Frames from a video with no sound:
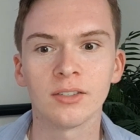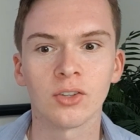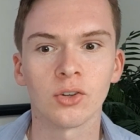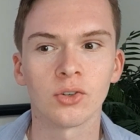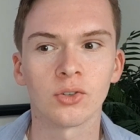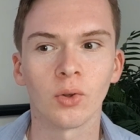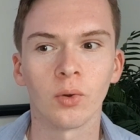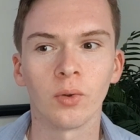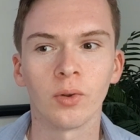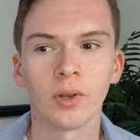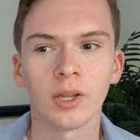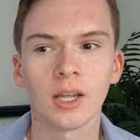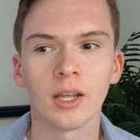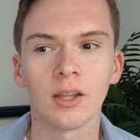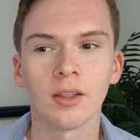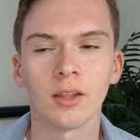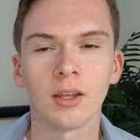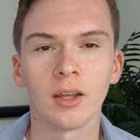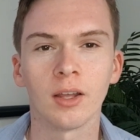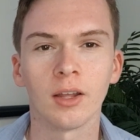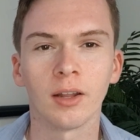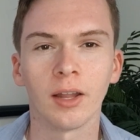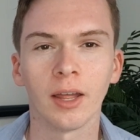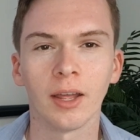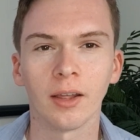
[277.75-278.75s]
There's only
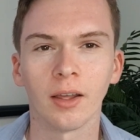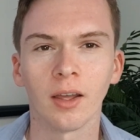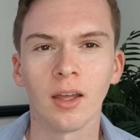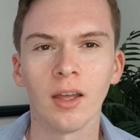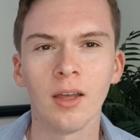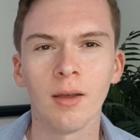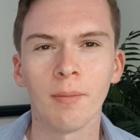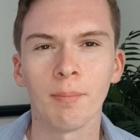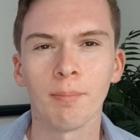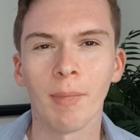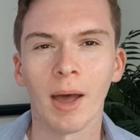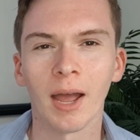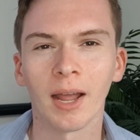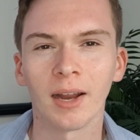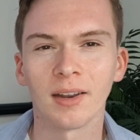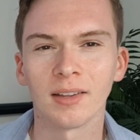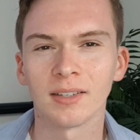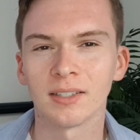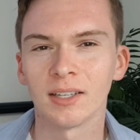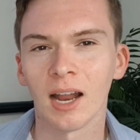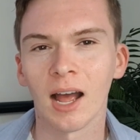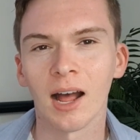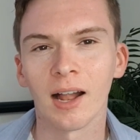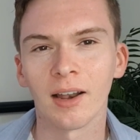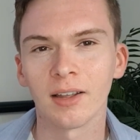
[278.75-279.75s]
the like
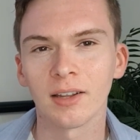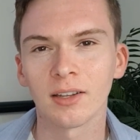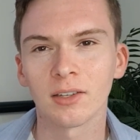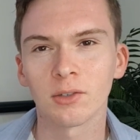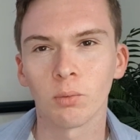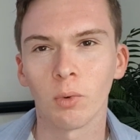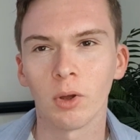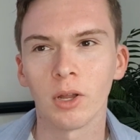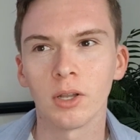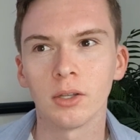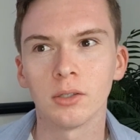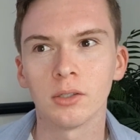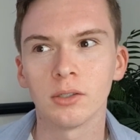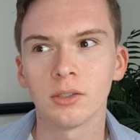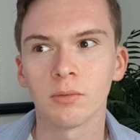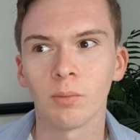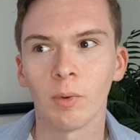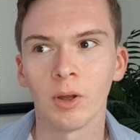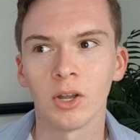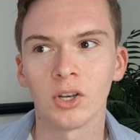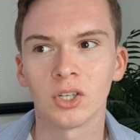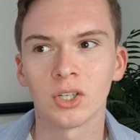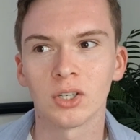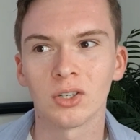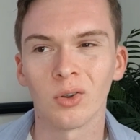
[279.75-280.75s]
Magnus and Alex ones,
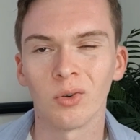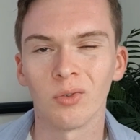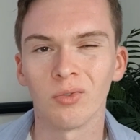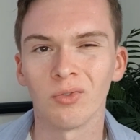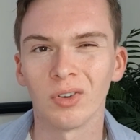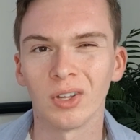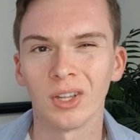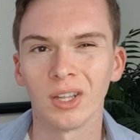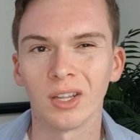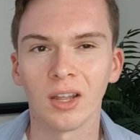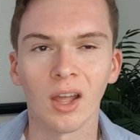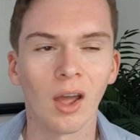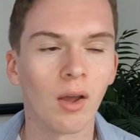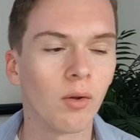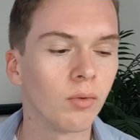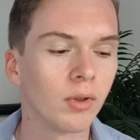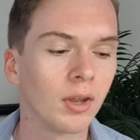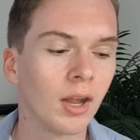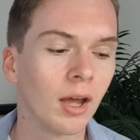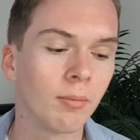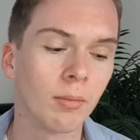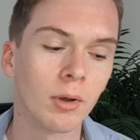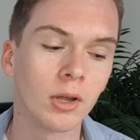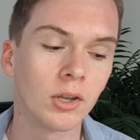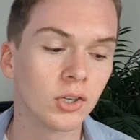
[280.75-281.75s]
which don't really count
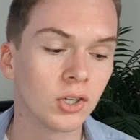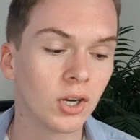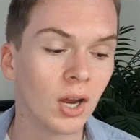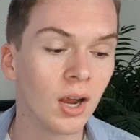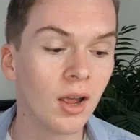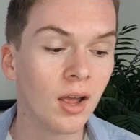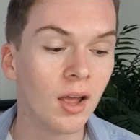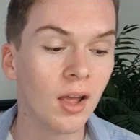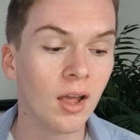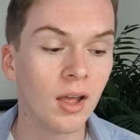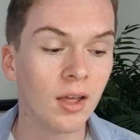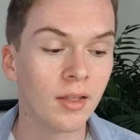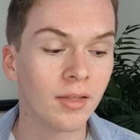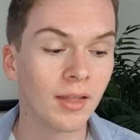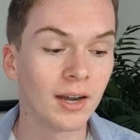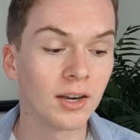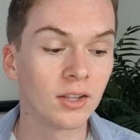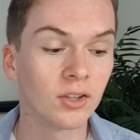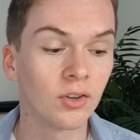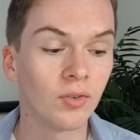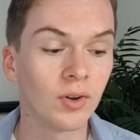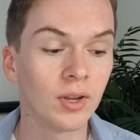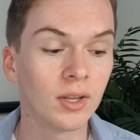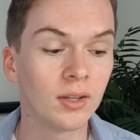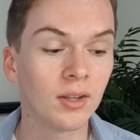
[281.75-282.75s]
that much, I
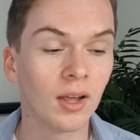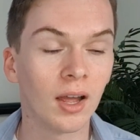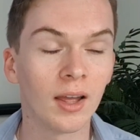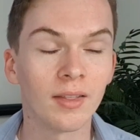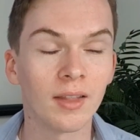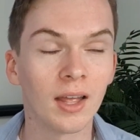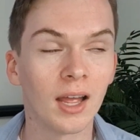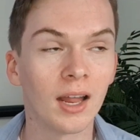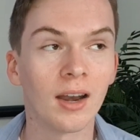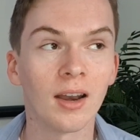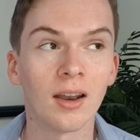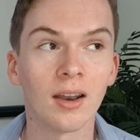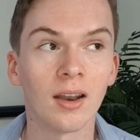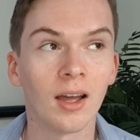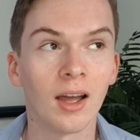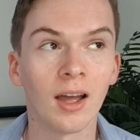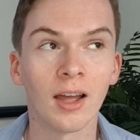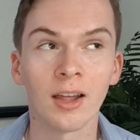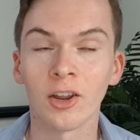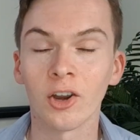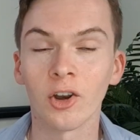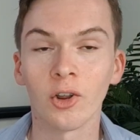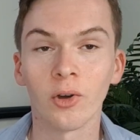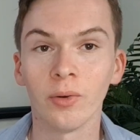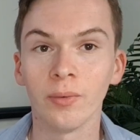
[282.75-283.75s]
need to read, and then,
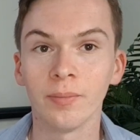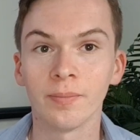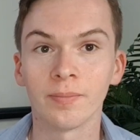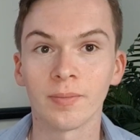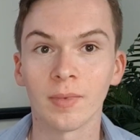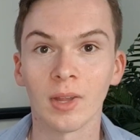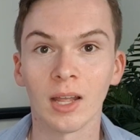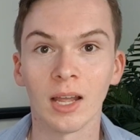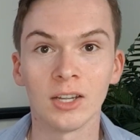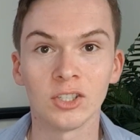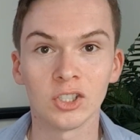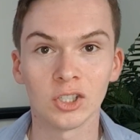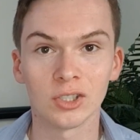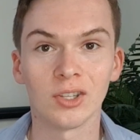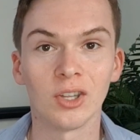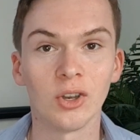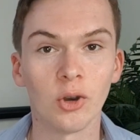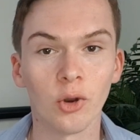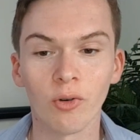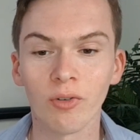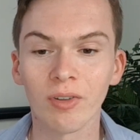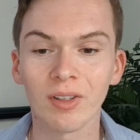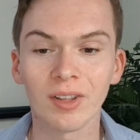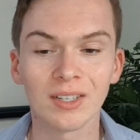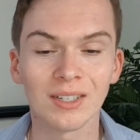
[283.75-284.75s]
you know, it's just the
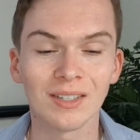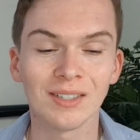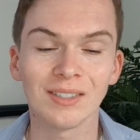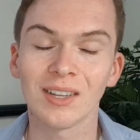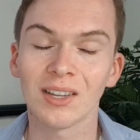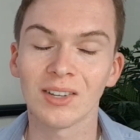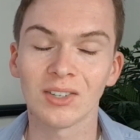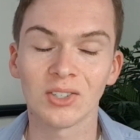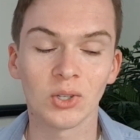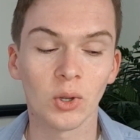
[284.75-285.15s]
new releases.